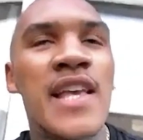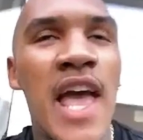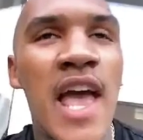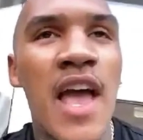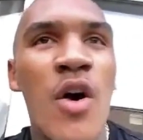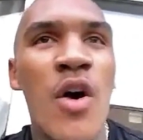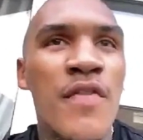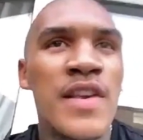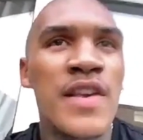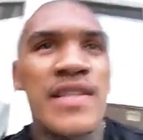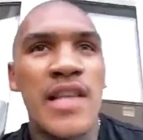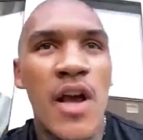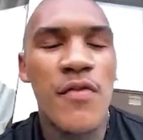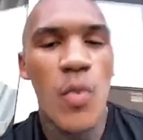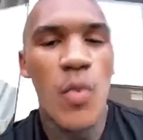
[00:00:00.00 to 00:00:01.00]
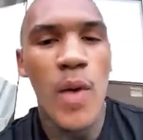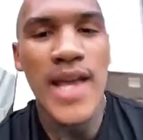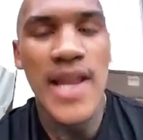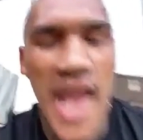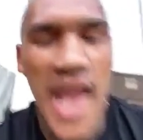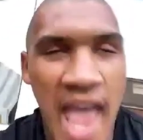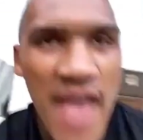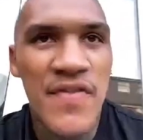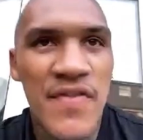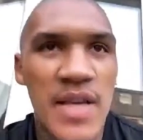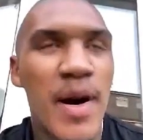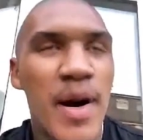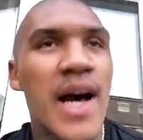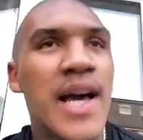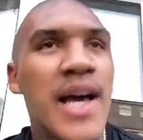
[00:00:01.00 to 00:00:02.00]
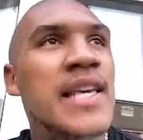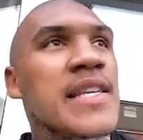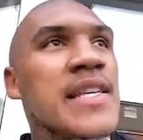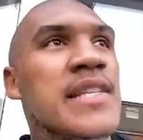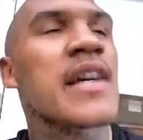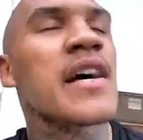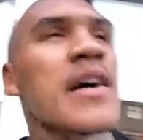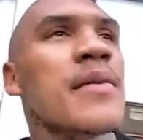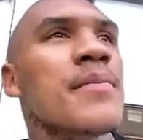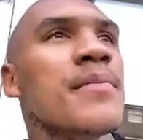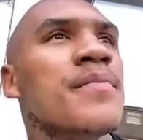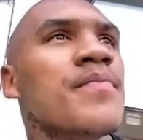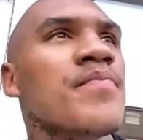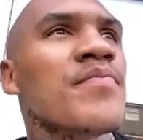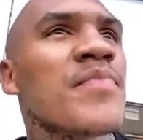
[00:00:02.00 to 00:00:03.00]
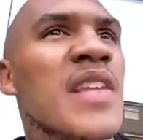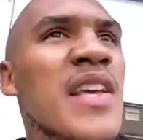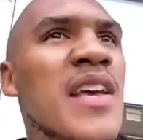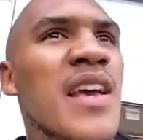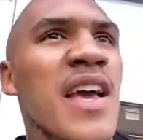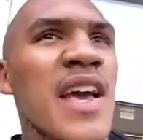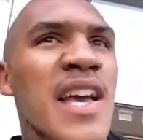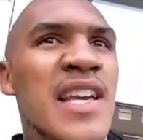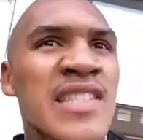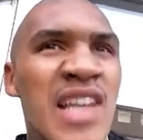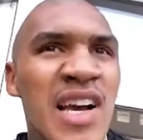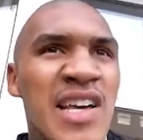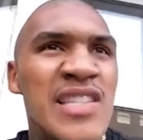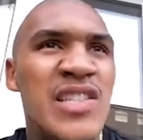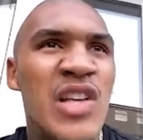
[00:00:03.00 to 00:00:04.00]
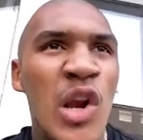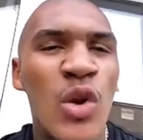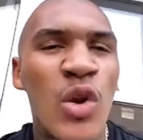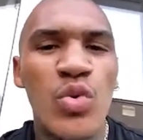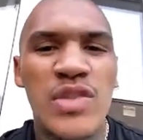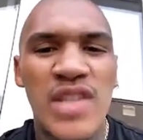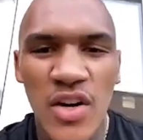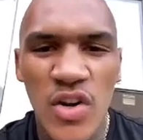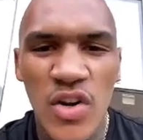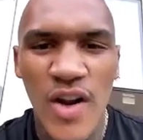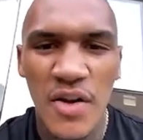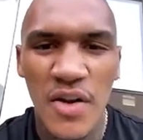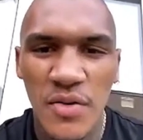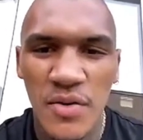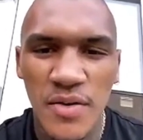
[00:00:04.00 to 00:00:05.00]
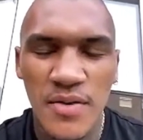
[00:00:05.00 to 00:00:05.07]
obviously overweight and heavy, but he's it's like he's glued to the ground.